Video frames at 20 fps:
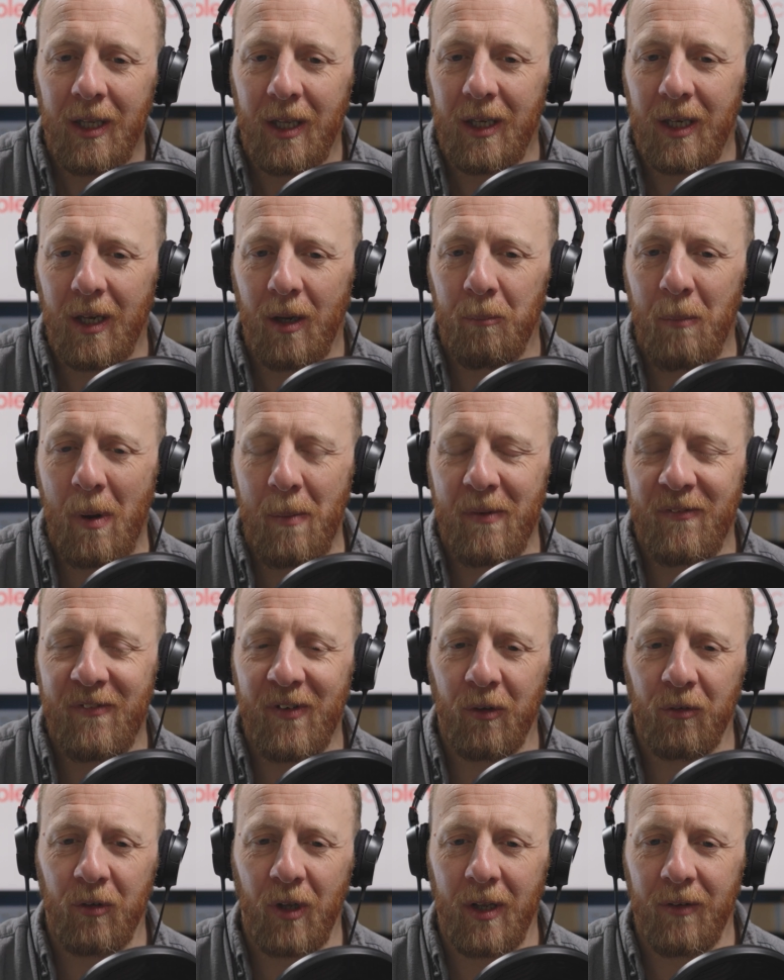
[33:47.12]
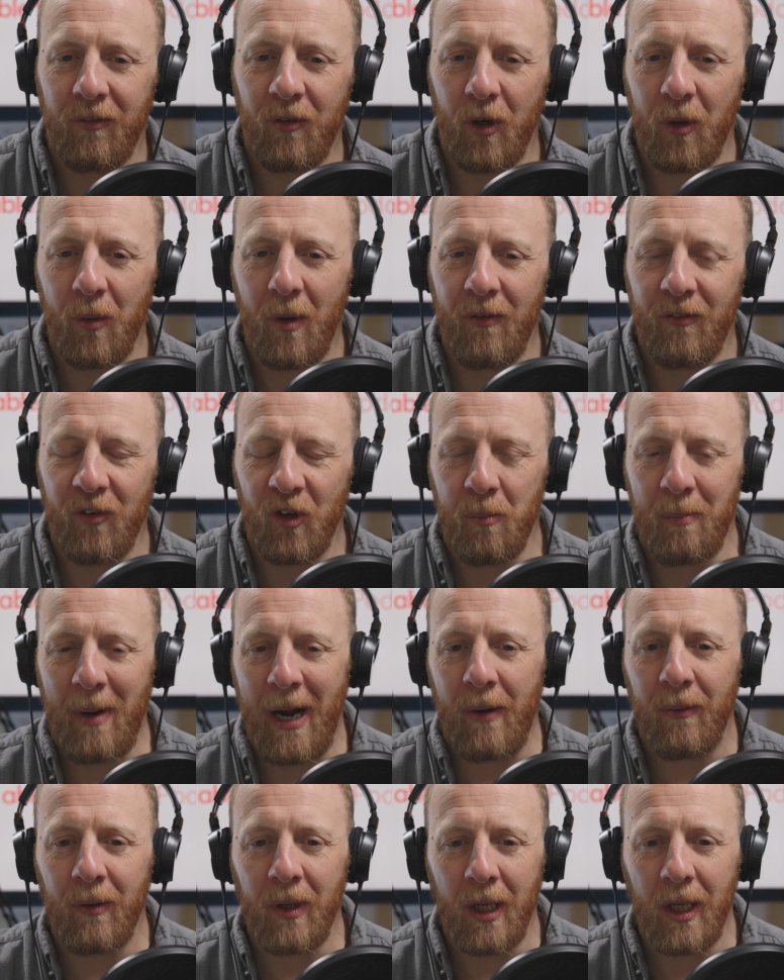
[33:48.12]
it maybe feels like they've got you over a
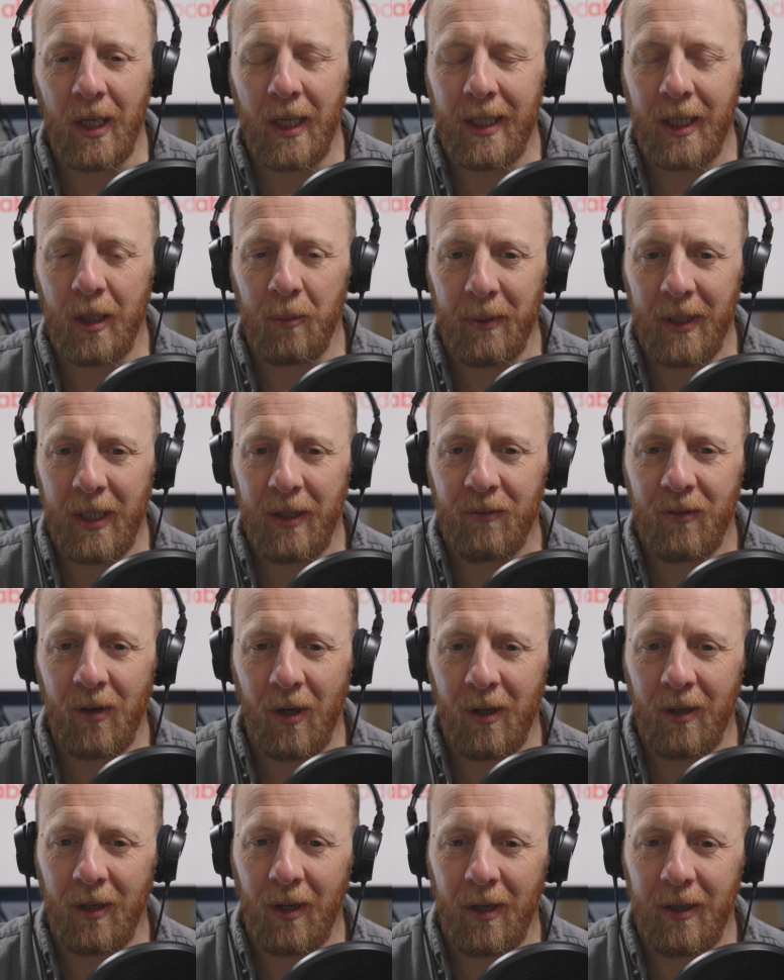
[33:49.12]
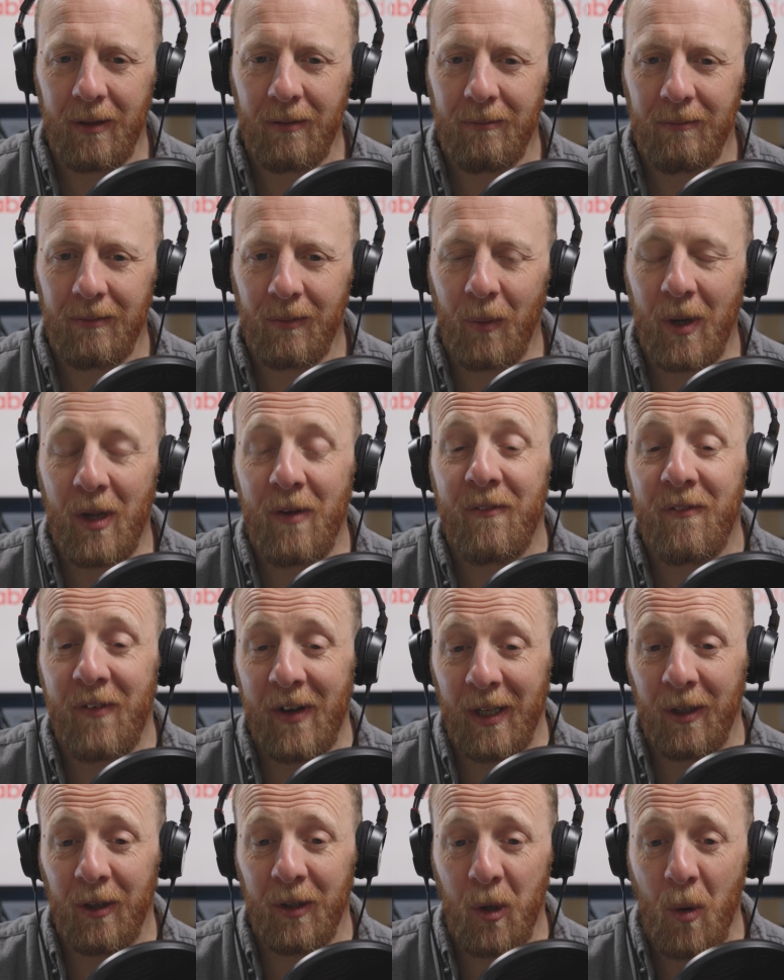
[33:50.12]
barrel a little bit, of kind of like where you
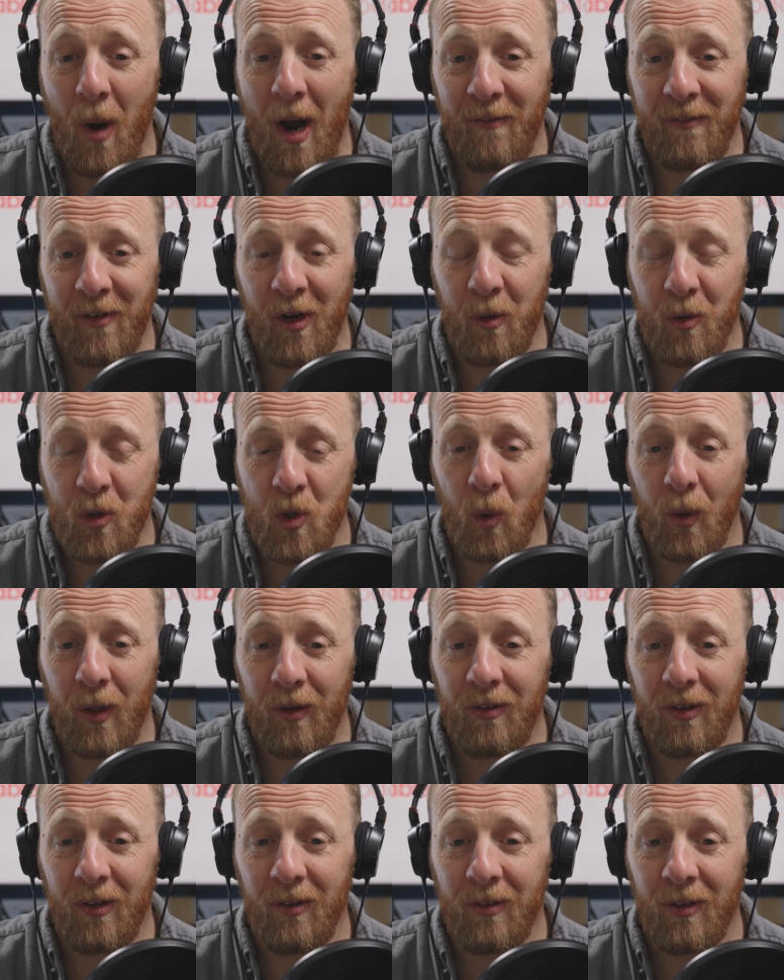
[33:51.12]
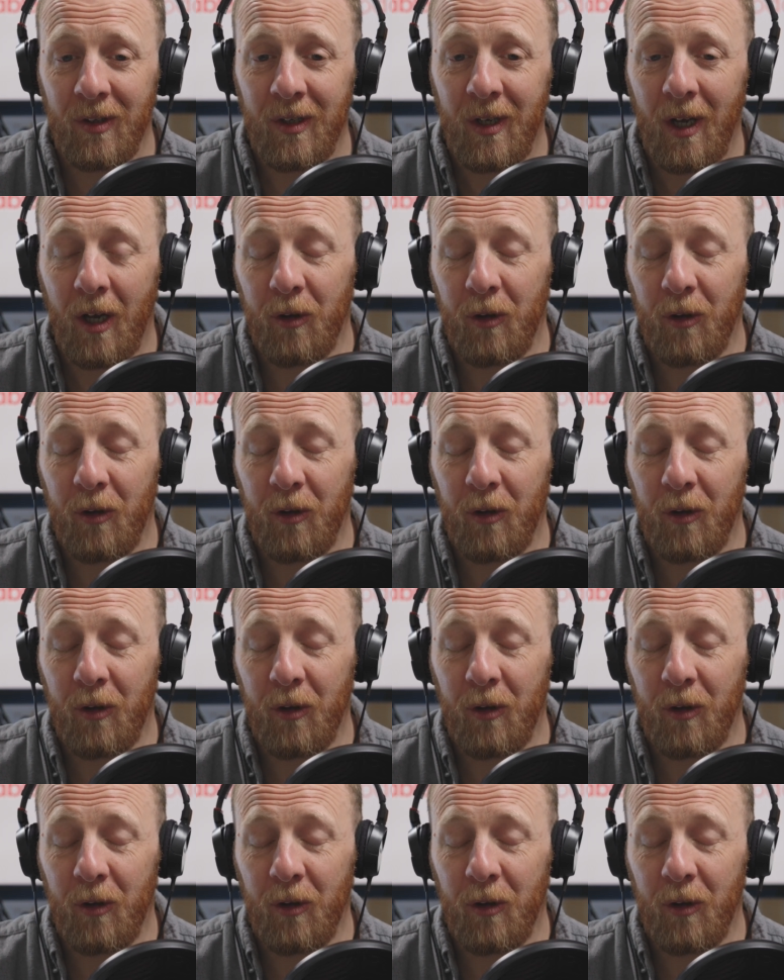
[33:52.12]
feel you have no choices,